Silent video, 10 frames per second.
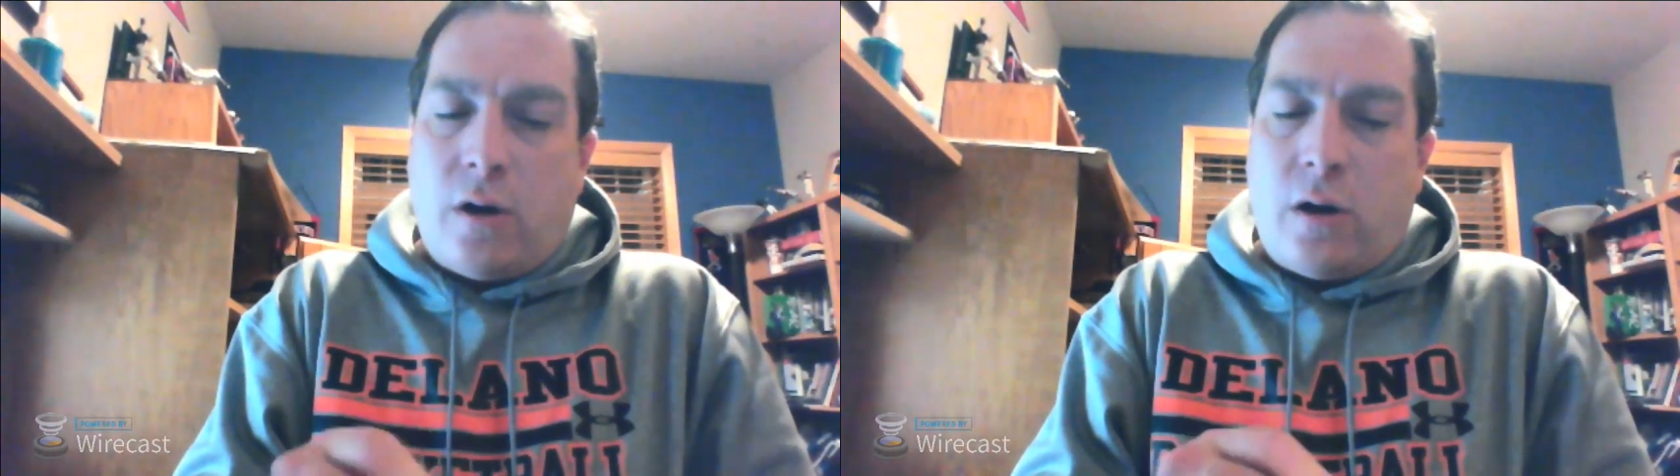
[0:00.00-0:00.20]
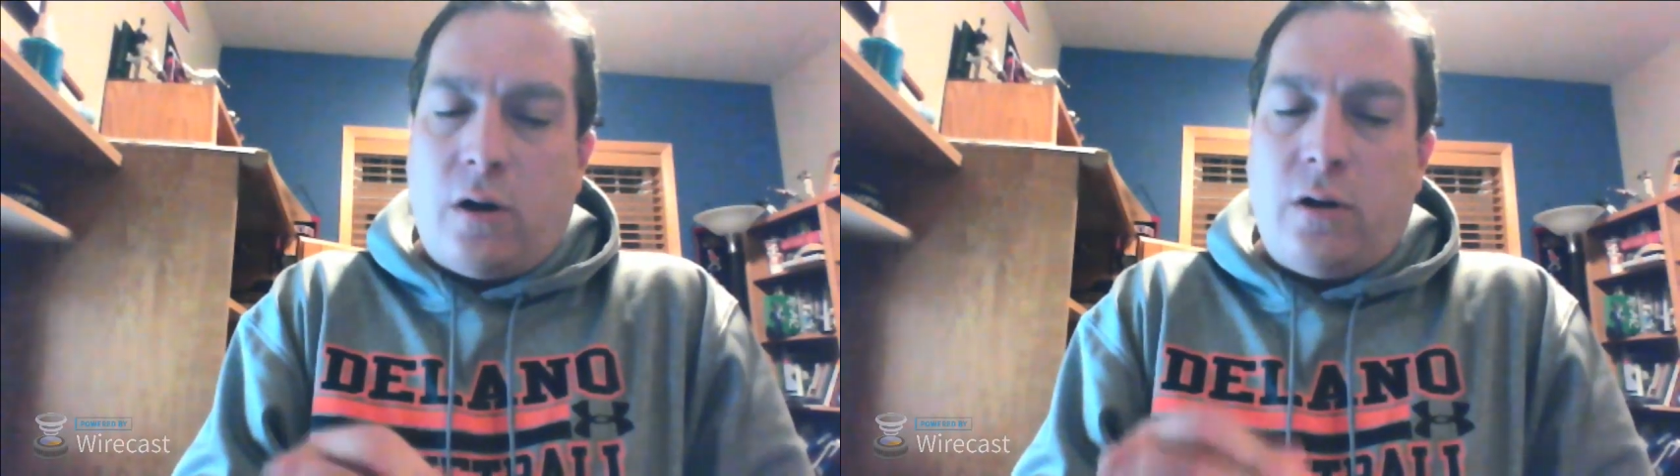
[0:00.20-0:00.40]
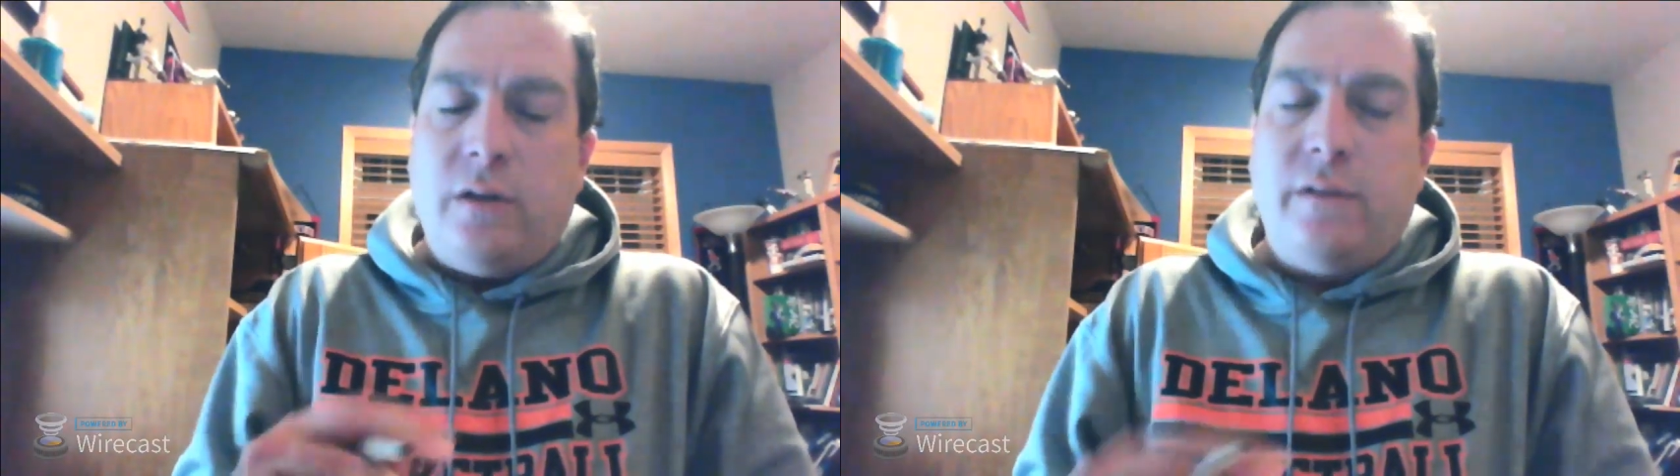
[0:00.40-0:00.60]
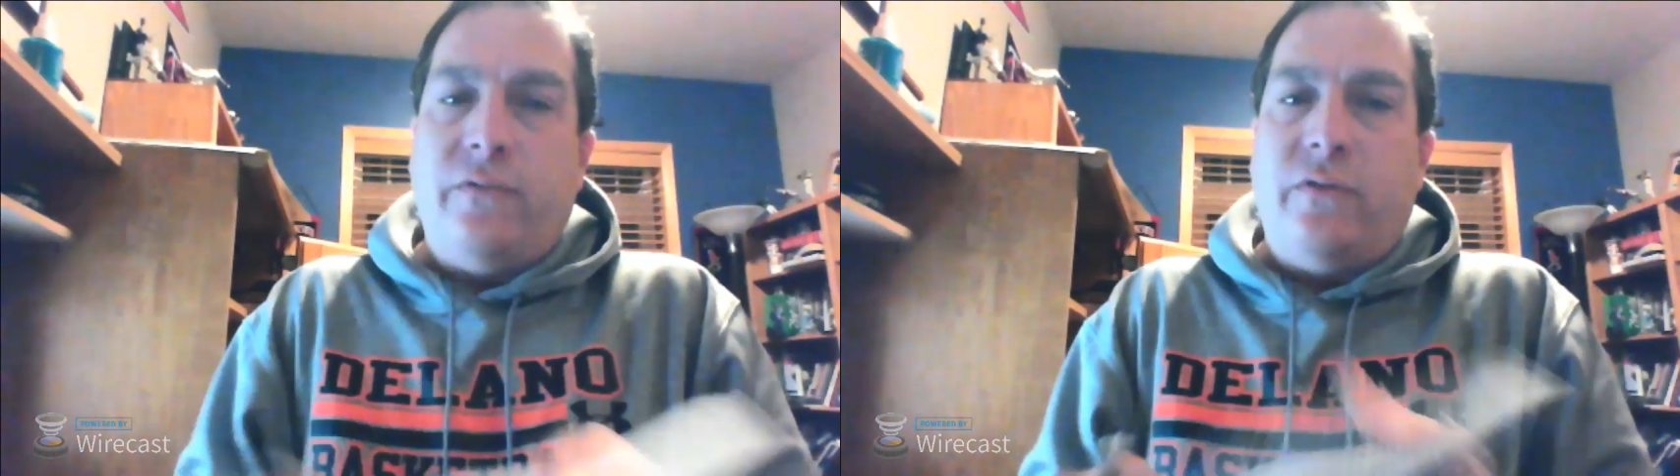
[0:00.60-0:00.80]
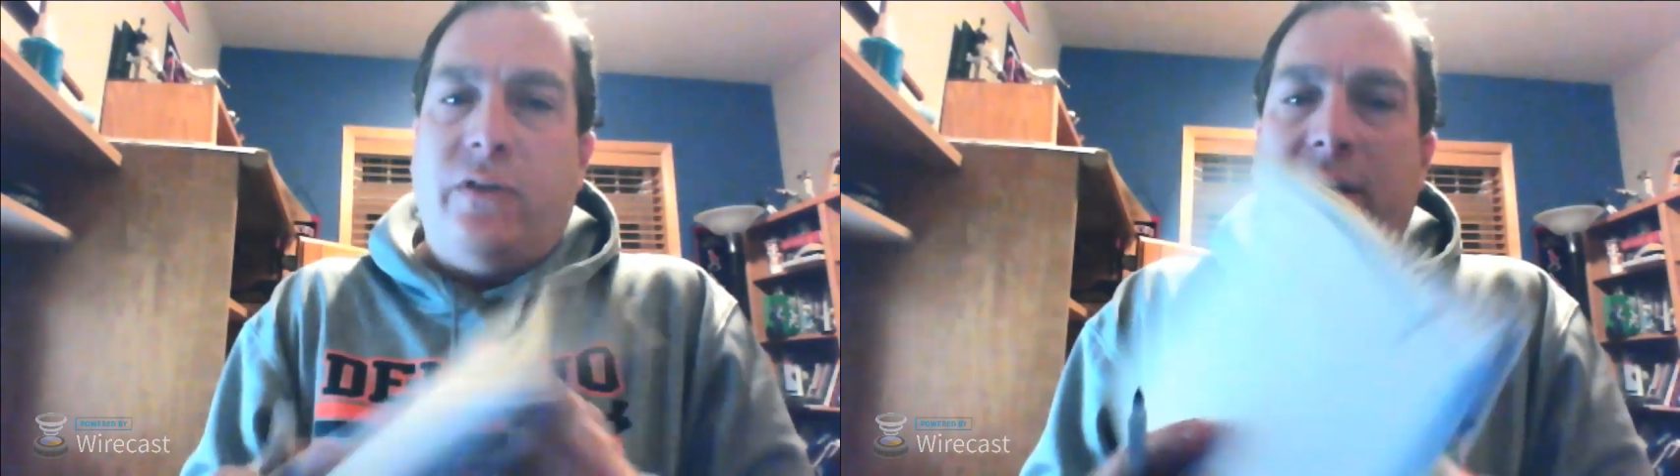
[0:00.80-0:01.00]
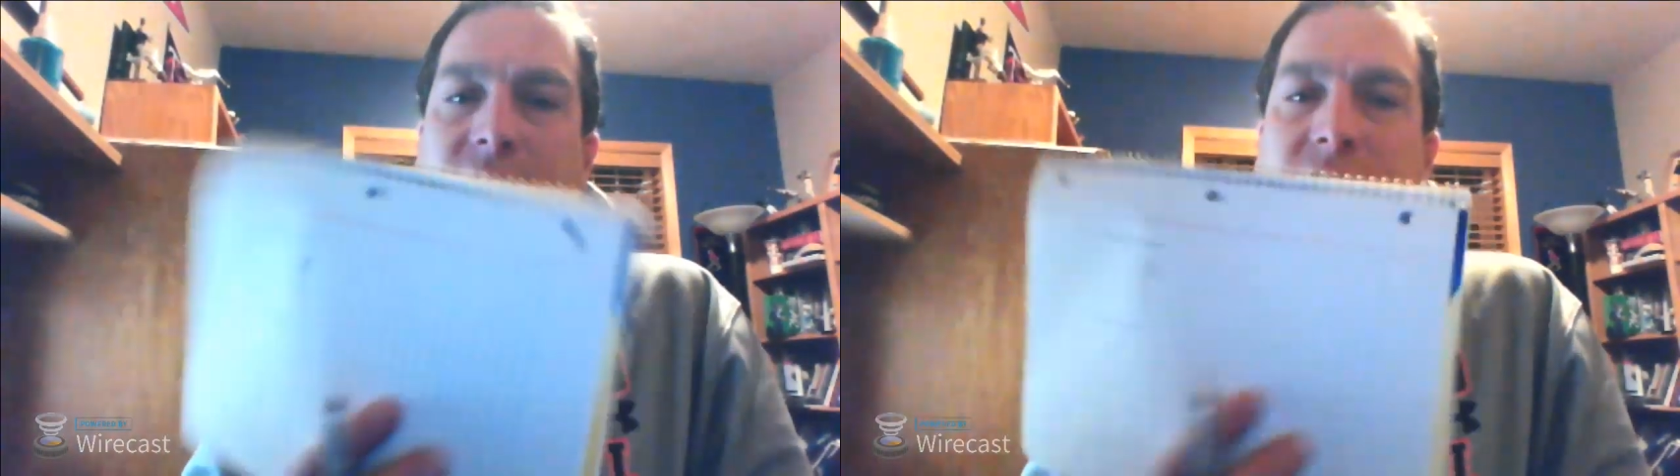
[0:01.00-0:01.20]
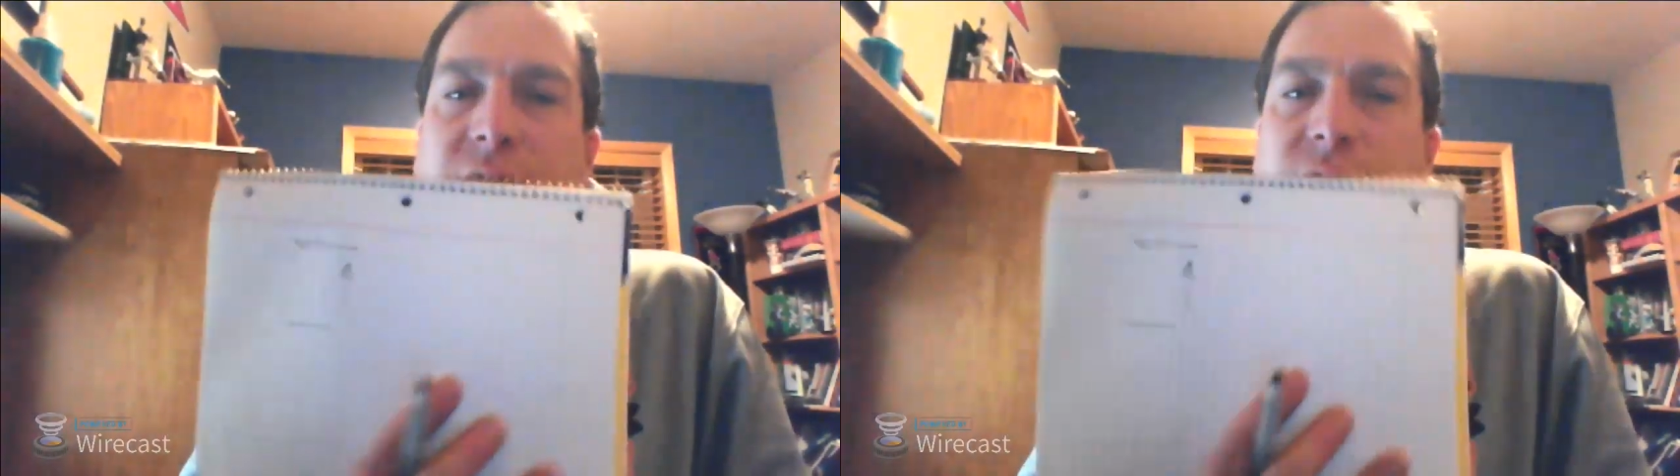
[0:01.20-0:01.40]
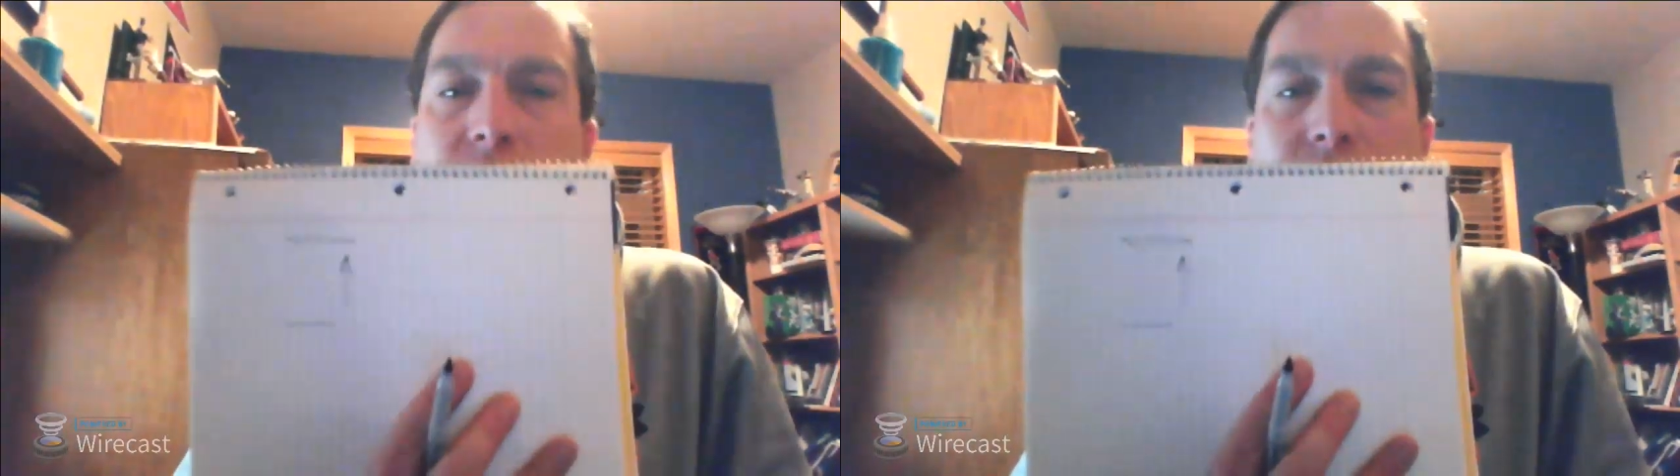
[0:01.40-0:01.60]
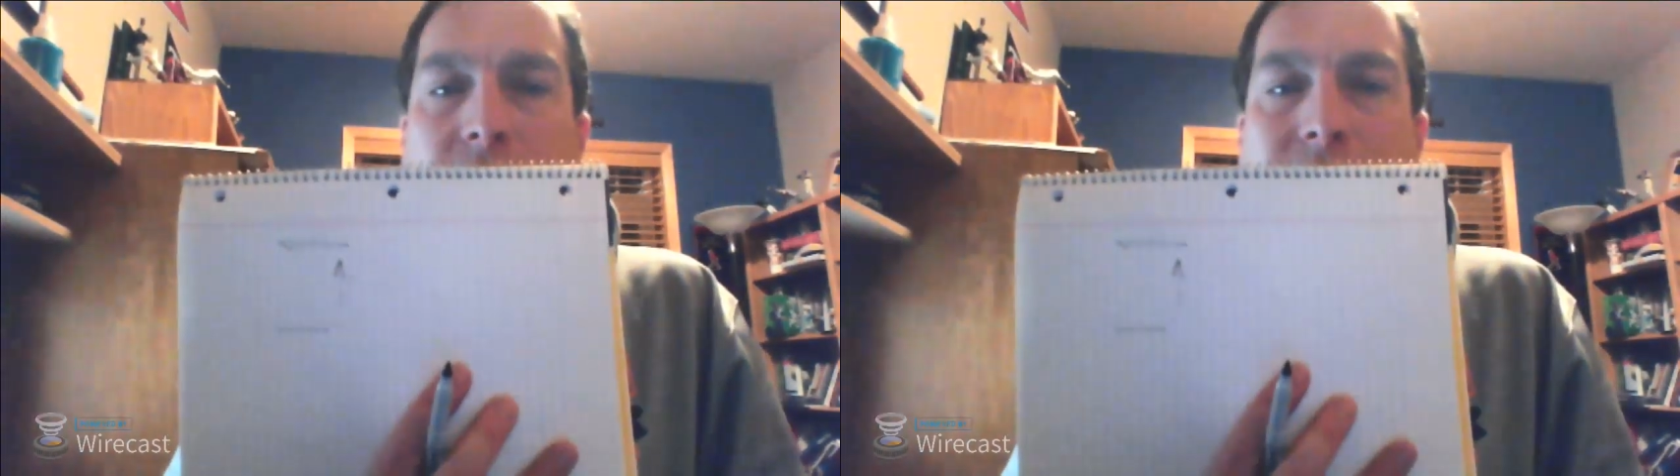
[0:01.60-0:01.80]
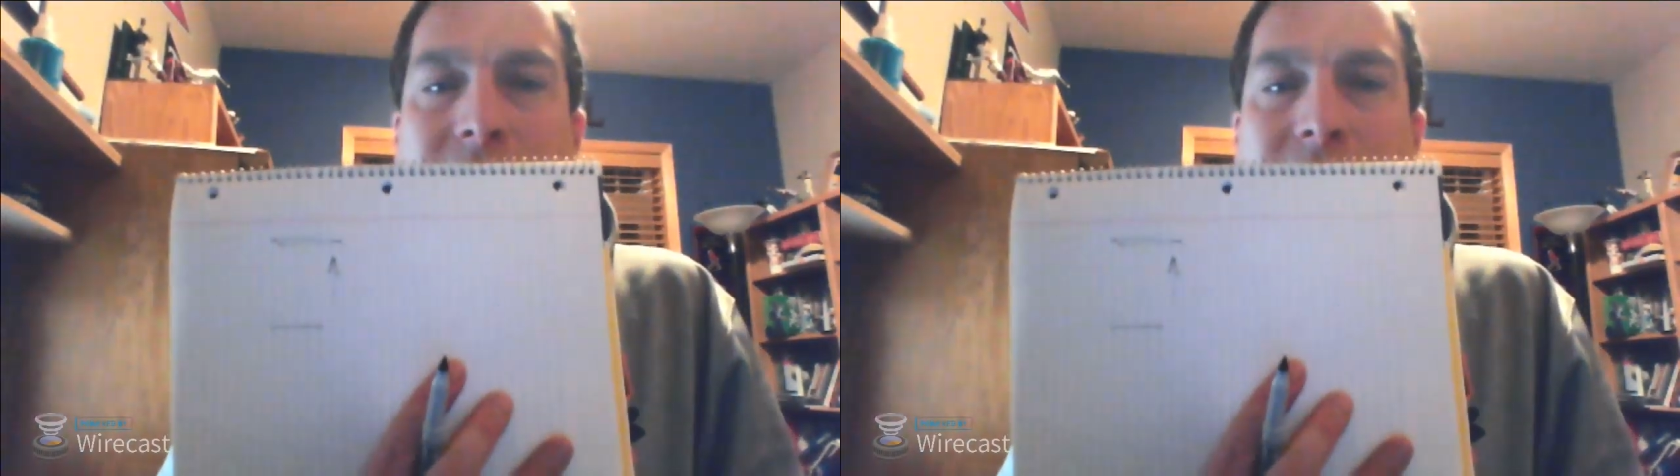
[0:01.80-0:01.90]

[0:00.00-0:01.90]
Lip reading: all of this food